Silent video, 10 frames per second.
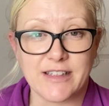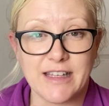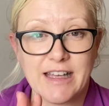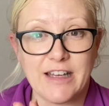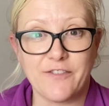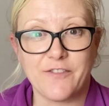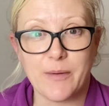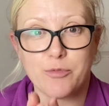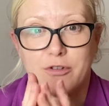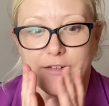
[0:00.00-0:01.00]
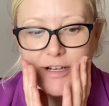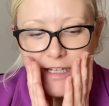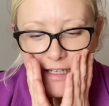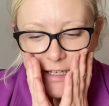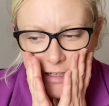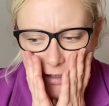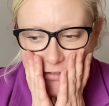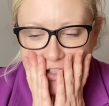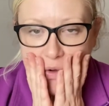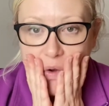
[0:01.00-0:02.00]
in February. I've
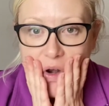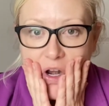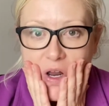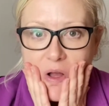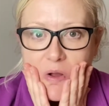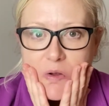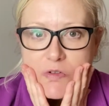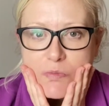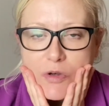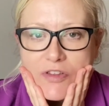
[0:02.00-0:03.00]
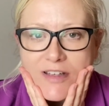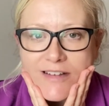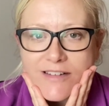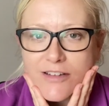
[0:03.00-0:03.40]
still got loads more things